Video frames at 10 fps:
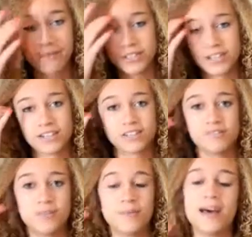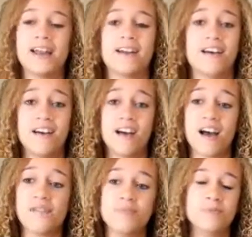which I actually filmed that
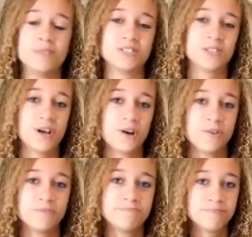a few months ago.